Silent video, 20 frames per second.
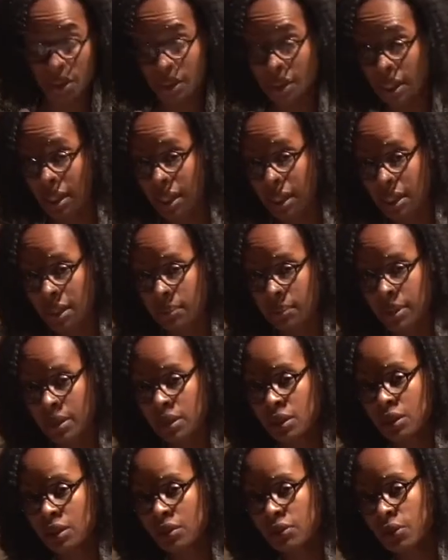name
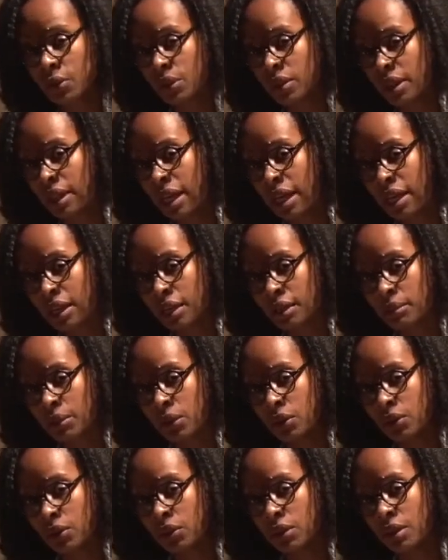for the
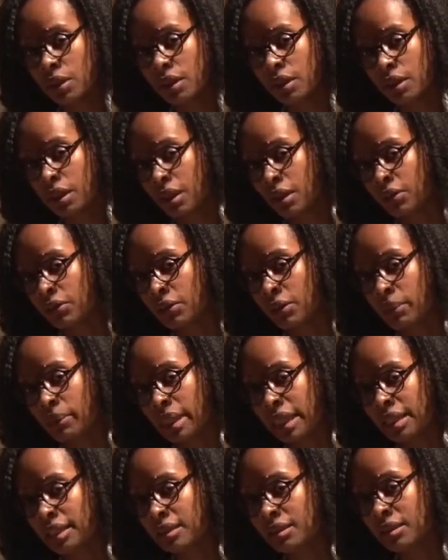animal love
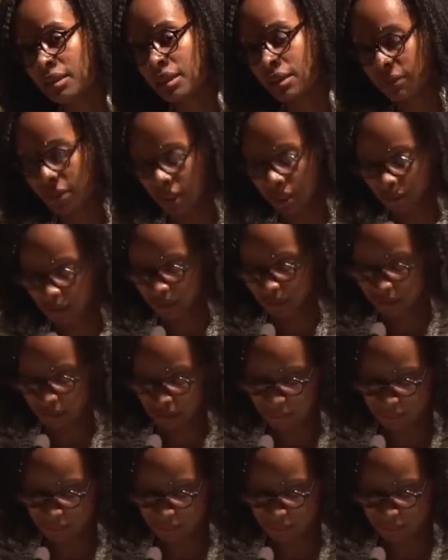makes of us,